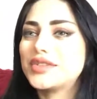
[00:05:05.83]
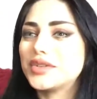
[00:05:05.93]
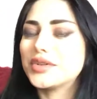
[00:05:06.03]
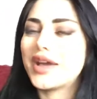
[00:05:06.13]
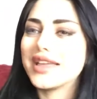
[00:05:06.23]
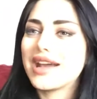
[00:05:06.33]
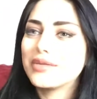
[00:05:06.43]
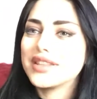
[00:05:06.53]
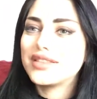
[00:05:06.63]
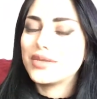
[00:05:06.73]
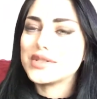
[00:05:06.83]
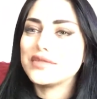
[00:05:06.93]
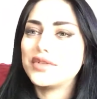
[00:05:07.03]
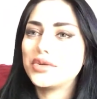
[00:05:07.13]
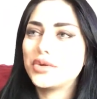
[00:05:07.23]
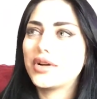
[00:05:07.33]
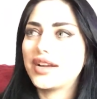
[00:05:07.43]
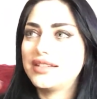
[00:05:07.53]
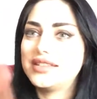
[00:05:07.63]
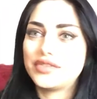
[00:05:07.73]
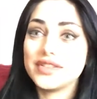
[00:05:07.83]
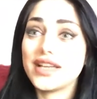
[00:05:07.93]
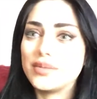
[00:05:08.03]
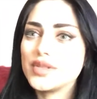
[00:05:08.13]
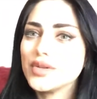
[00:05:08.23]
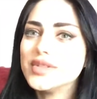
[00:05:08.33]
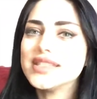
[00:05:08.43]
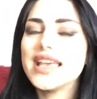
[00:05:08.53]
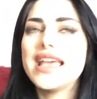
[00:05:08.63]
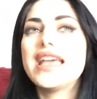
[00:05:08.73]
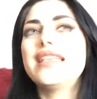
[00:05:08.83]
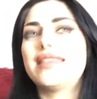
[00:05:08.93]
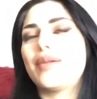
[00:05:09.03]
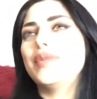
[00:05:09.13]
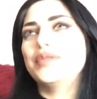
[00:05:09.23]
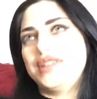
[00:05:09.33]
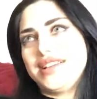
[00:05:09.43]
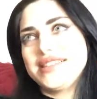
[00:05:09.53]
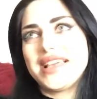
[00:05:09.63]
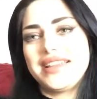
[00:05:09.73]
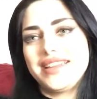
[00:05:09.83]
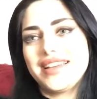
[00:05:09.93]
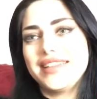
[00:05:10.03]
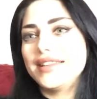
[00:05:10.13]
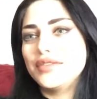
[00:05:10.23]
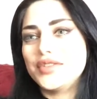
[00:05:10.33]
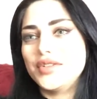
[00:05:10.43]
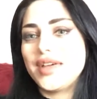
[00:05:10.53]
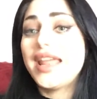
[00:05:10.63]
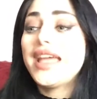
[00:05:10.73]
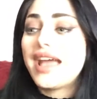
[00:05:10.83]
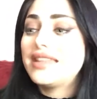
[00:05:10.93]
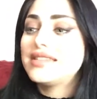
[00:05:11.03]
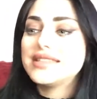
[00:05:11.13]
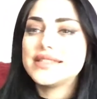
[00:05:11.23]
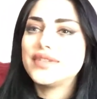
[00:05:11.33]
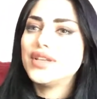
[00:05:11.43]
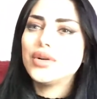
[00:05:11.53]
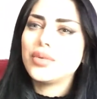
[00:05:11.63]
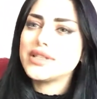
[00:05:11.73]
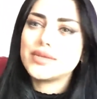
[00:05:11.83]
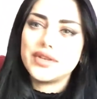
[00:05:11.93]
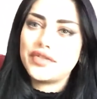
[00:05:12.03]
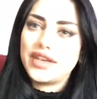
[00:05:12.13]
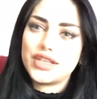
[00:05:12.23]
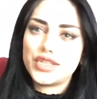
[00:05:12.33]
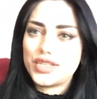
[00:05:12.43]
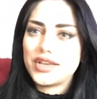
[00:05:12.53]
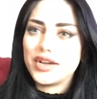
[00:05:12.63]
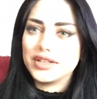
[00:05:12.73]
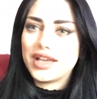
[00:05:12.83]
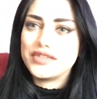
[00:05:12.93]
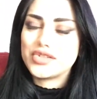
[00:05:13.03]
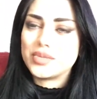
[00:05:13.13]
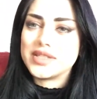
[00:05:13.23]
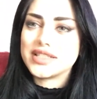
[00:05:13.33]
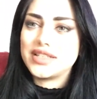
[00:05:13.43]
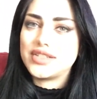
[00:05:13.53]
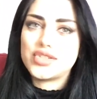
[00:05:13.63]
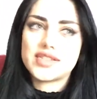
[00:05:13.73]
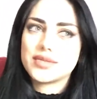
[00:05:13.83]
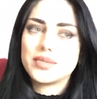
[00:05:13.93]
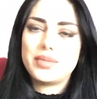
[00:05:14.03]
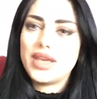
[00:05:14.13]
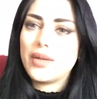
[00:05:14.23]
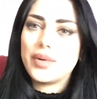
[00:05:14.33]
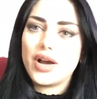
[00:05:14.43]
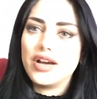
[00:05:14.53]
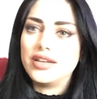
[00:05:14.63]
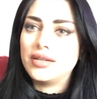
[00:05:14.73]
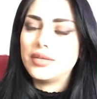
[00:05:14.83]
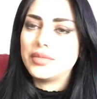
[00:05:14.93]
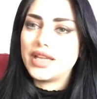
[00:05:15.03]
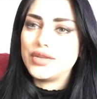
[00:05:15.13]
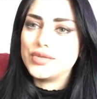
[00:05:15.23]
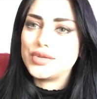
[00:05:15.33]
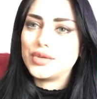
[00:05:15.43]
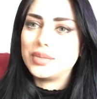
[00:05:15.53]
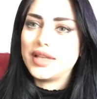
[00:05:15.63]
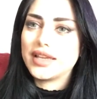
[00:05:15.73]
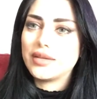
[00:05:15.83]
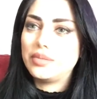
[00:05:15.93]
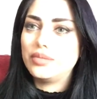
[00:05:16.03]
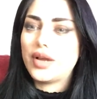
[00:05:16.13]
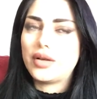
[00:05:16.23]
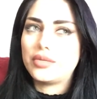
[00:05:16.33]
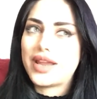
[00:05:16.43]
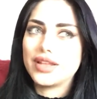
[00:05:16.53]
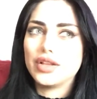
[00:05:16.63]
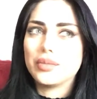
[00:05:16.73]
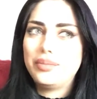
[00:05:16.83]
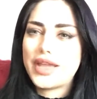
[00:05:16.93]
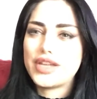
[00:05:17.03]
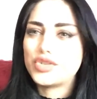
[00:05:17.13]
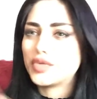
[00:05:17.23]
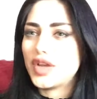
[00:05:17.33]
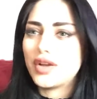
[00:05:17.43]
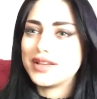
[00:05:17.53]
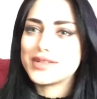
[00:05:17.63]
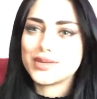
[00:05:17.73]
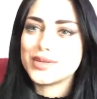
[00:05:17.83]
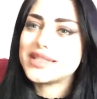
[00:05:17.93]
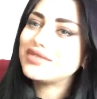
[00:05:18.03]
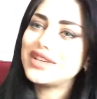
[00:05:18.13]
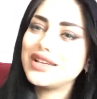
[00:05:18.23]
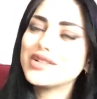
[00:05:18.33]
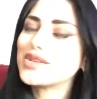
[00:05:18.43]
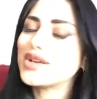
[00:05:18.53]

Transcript: to hang out with those of you who are in different time zones. That'll be really exciting. I'd love to do that. And then this video, once we finish our live stream, is gonna just be up on my YouTube like a regular Patreon exclusive video. So